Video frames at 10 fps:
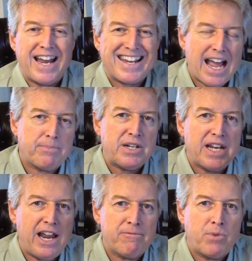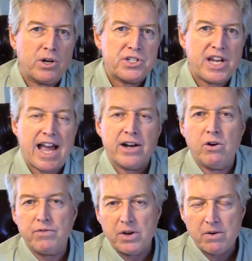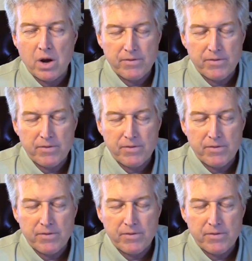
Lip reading: and Captain Dave Marciano.